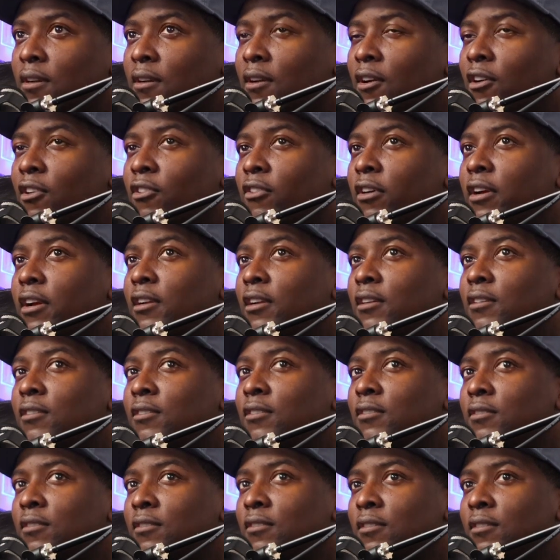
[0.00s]
All right.
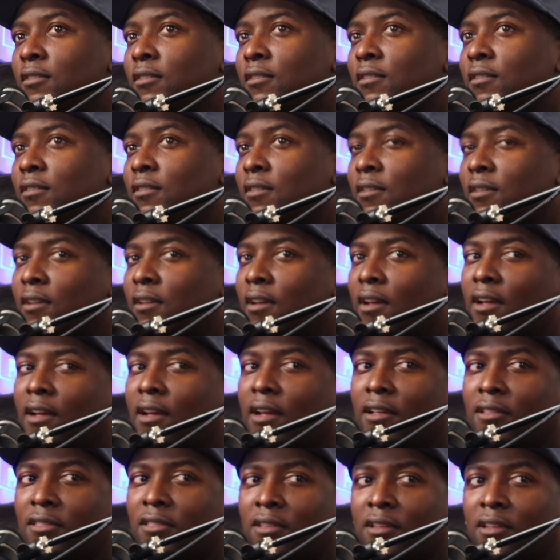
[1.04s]

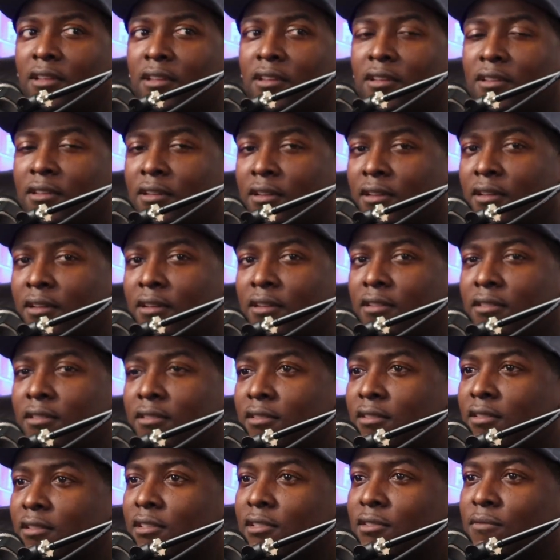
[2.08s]
I think
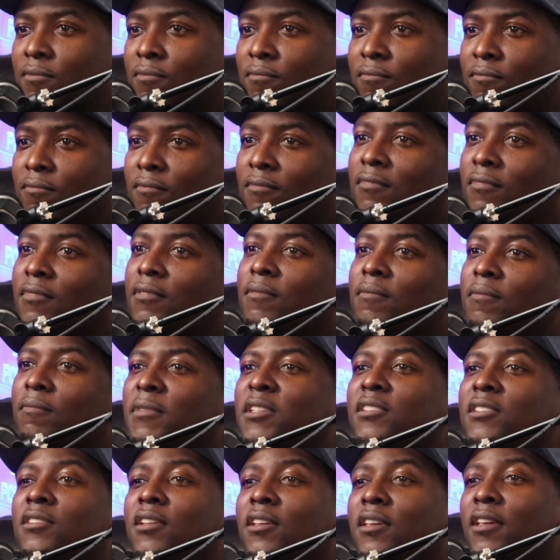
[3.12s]
this
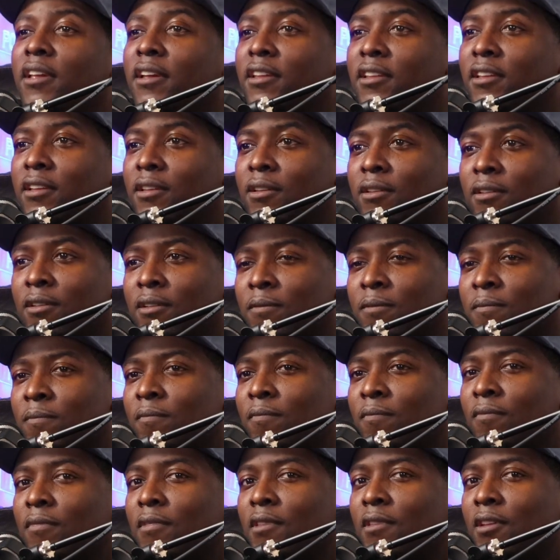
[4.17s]
Mr. Giddey
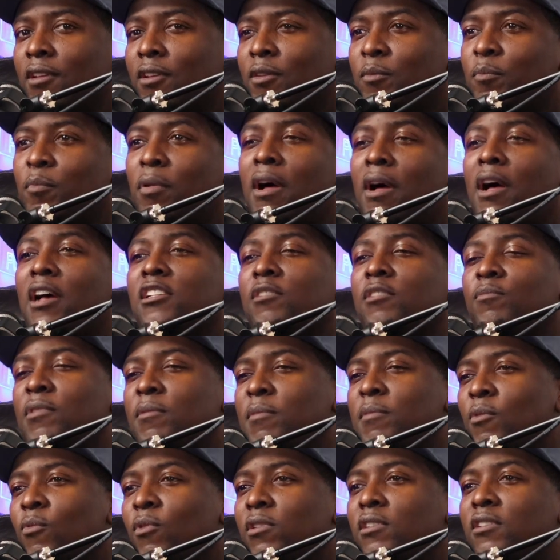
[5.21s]
could possibly
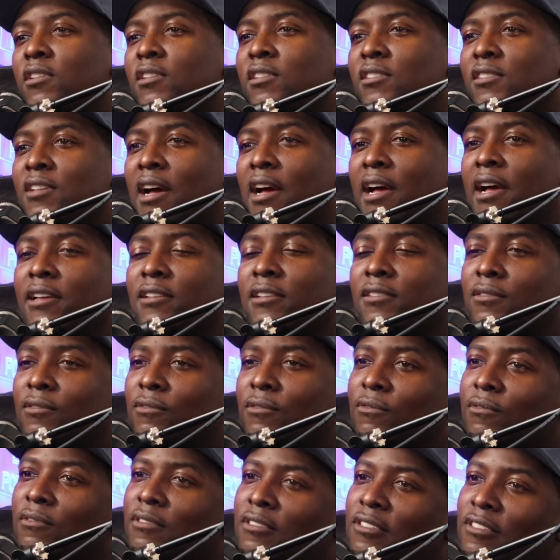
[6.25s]
be one of these guys
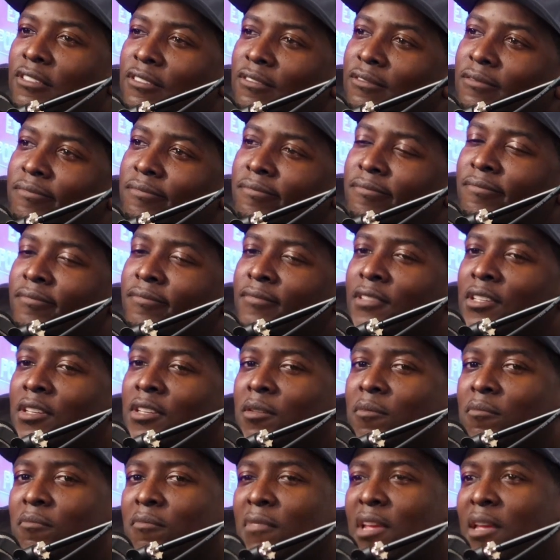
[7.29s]
who, you know,
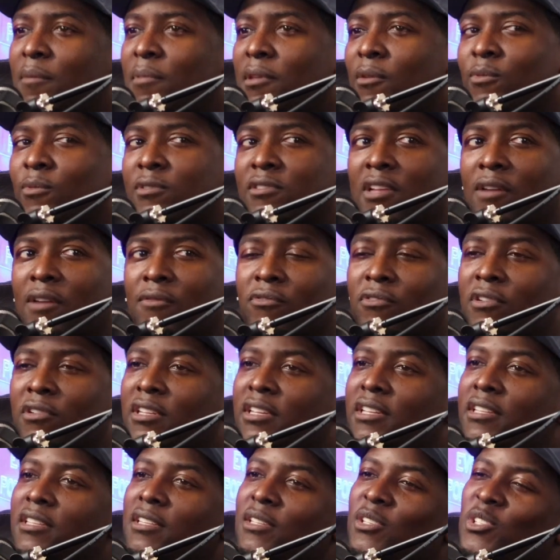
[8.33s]
maybe he was never
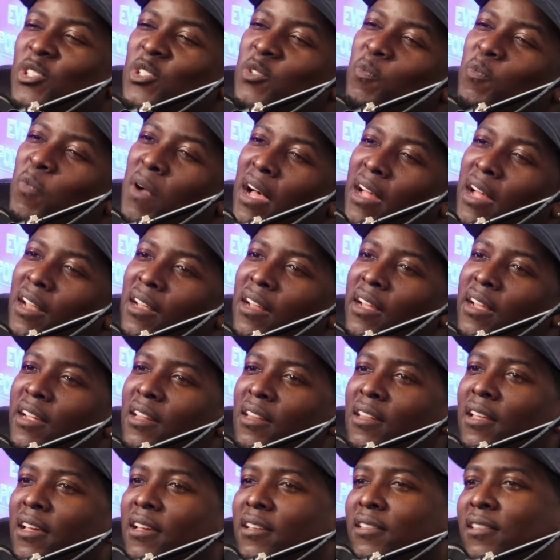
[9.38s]
really in the spotlight
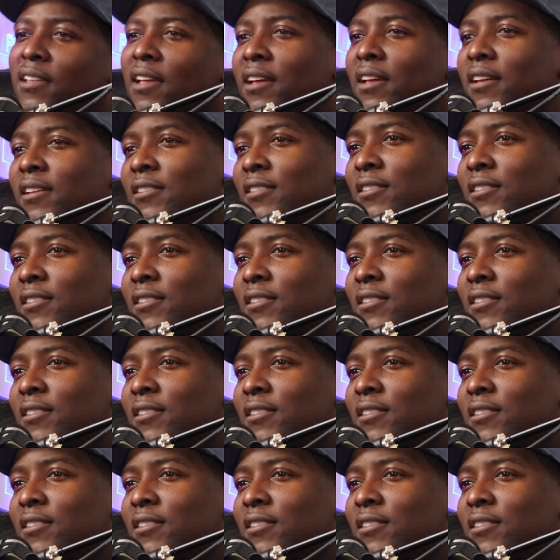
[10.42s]
like that.